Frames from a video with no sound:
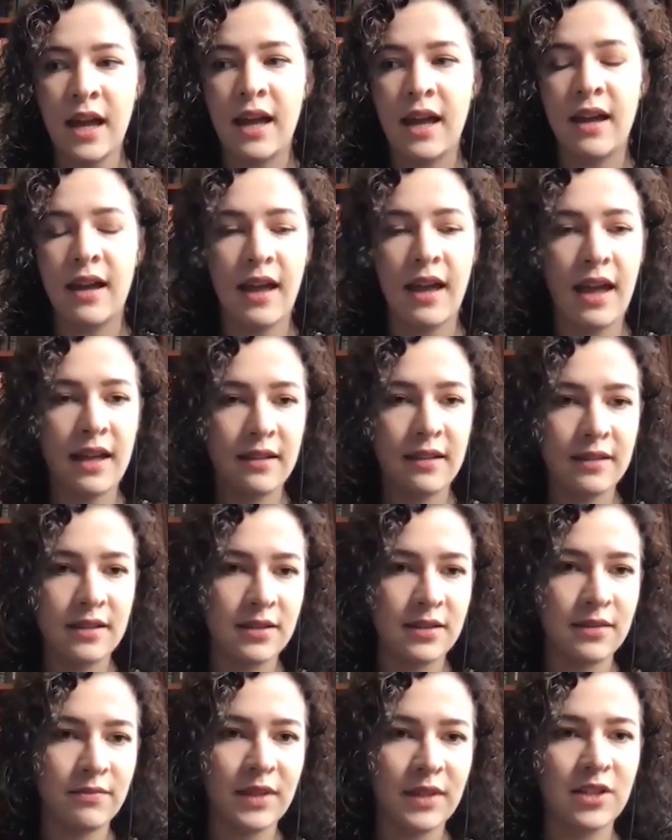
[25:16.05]
Uh,
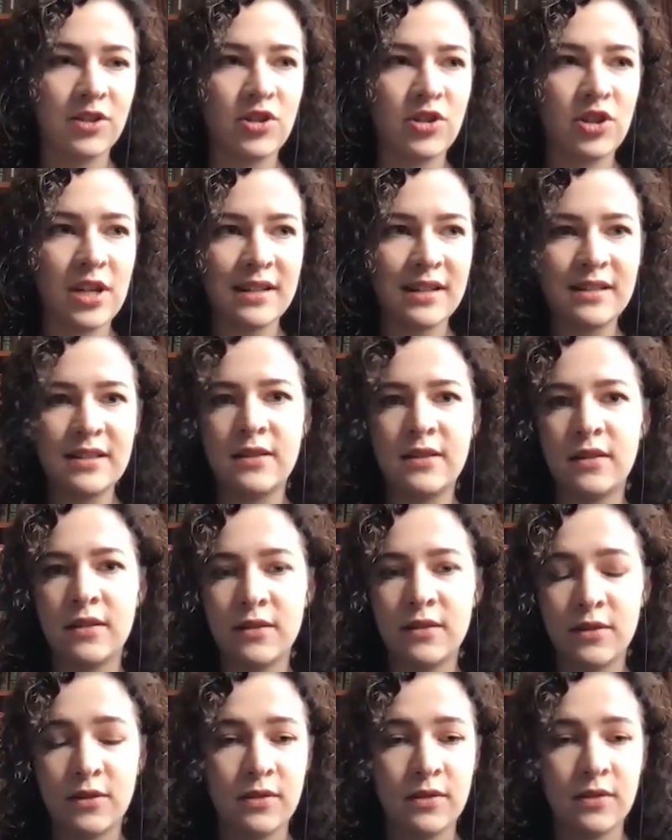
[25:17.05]
and it's just
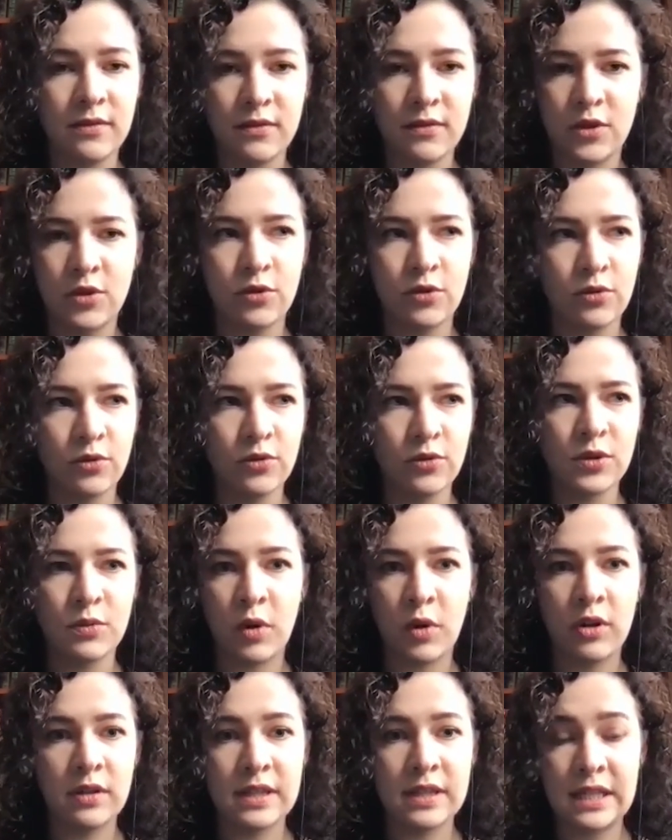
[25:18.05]
uh, two
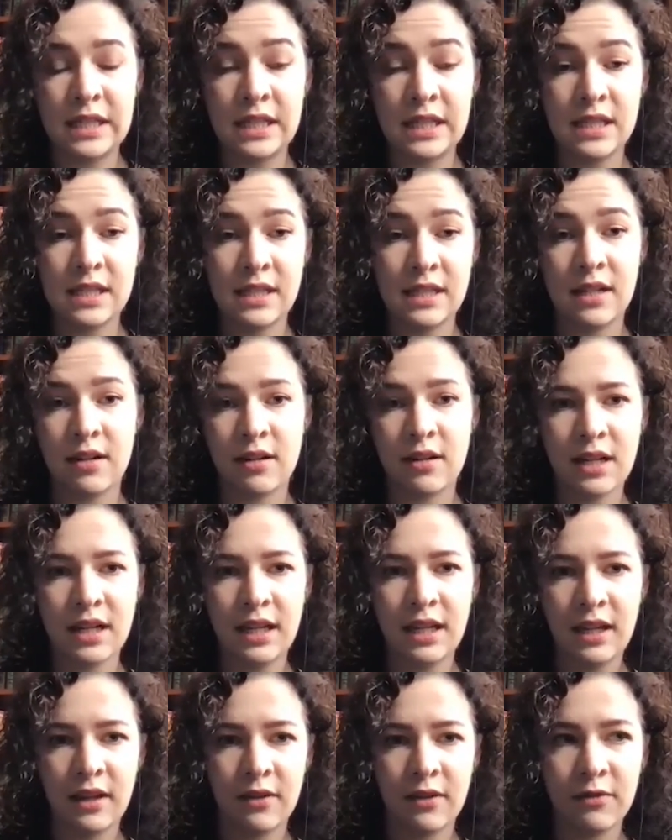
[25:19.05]
small cities near
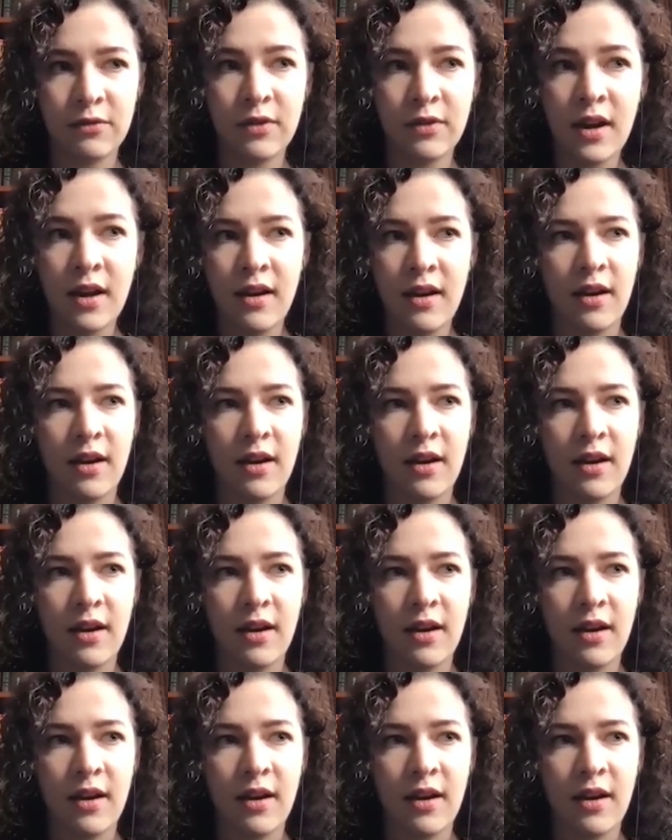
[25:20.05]
Kiev.